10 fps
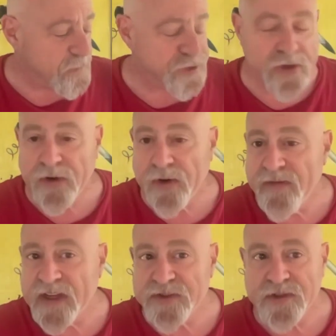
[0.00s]
sure your
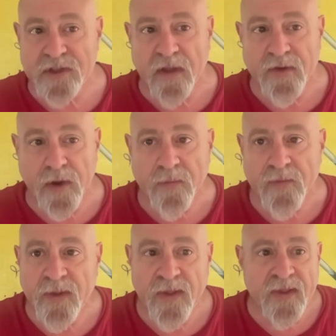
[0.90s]
investors love you.
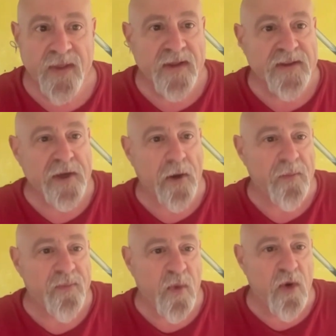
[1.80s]

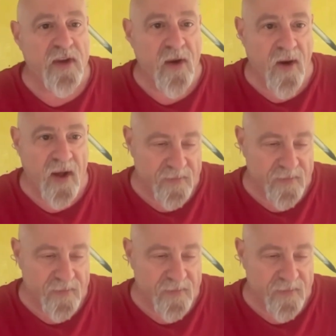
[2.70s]
So moving on.